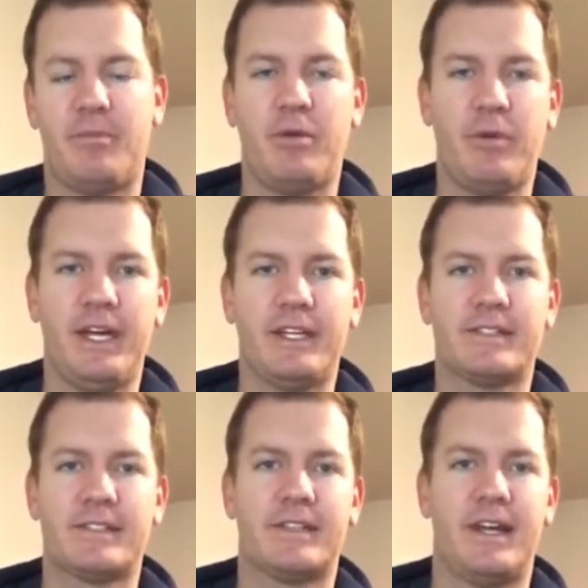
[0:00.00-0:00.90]
of
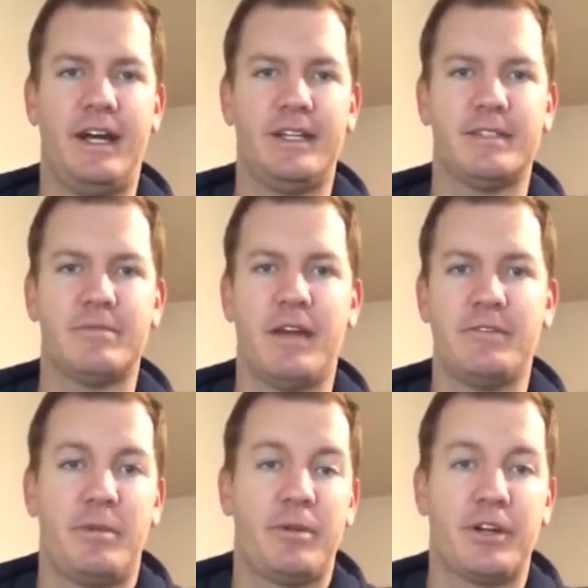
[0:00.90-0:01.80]
weeks. Sometimes
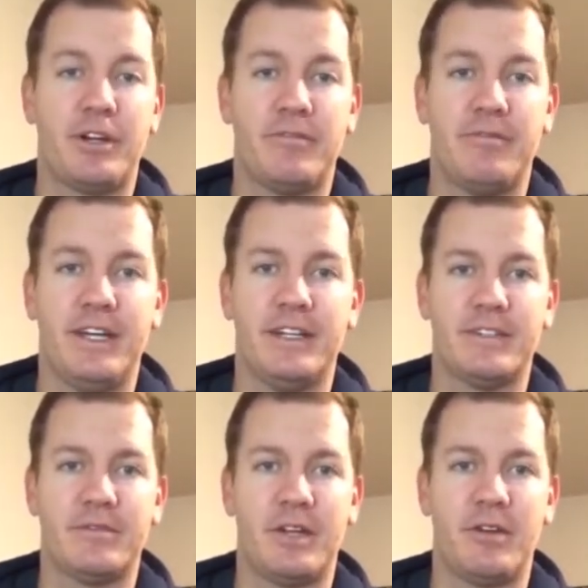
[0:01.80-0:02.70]
people are a good fit
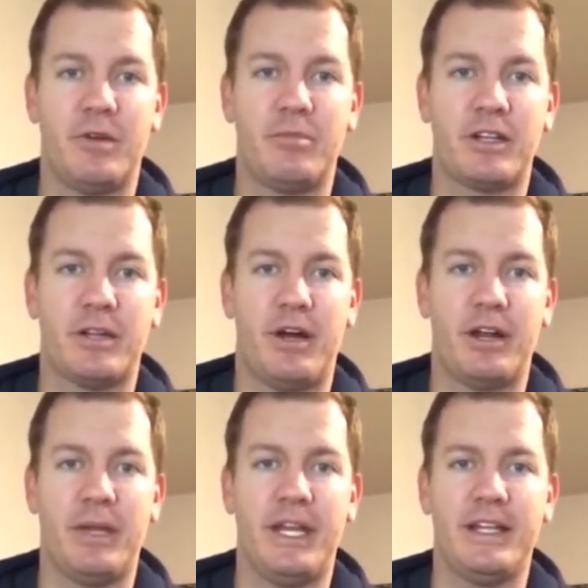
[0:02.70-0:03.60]
and we bring them on
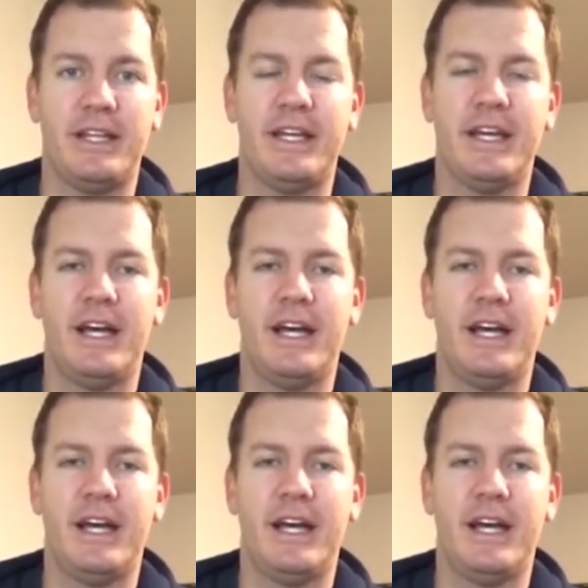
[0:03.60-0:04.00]
immediately.